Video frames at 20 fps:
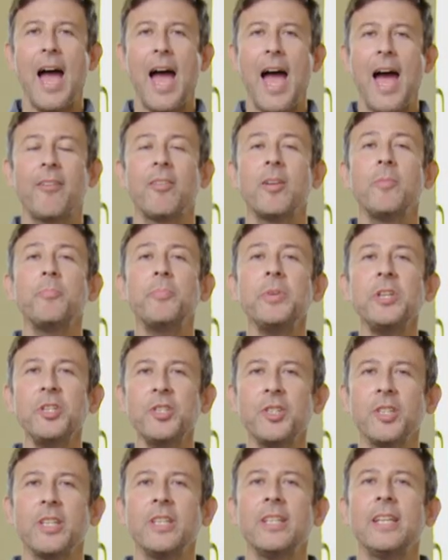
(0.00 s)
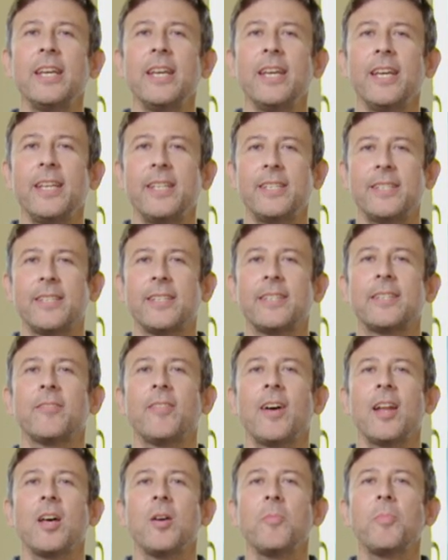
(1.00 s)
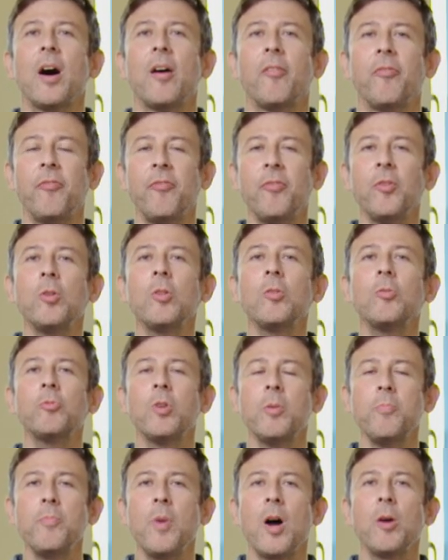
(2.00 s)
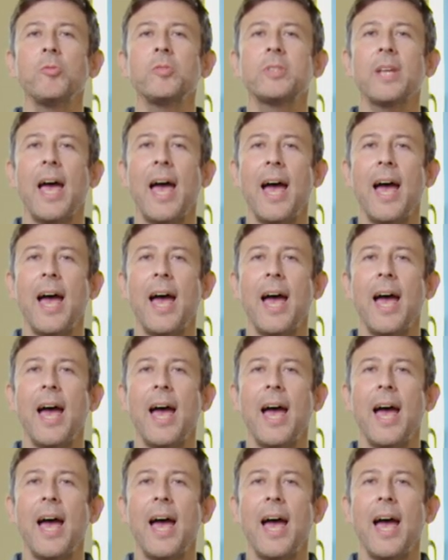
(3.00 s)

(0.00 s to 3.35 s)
Our ambition is to develop a full remote